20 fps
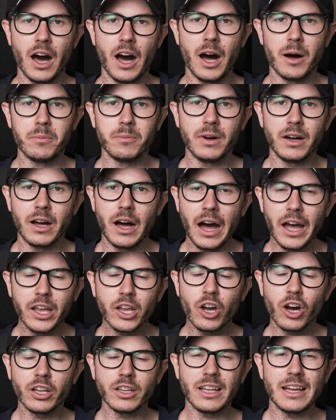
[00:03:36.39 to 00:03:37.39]
Um, I
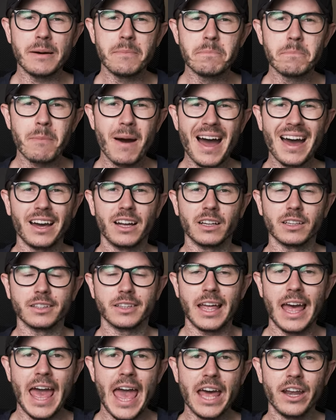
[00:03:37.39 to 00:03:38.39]
got a
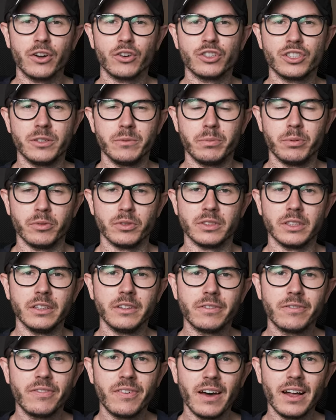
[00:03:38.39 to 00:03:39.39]
mild energy boost.
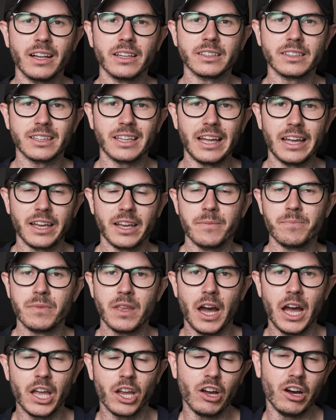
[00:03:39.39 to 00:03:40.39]
It felt like
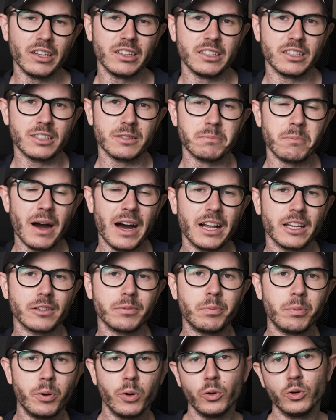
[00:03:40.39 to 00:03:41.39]
I got this
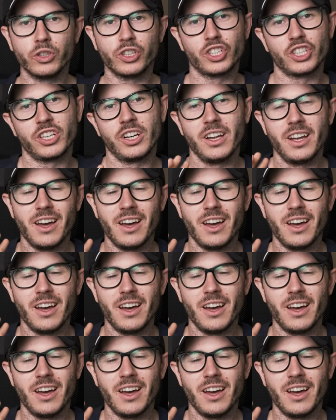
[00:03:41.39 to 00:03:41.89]
mild push.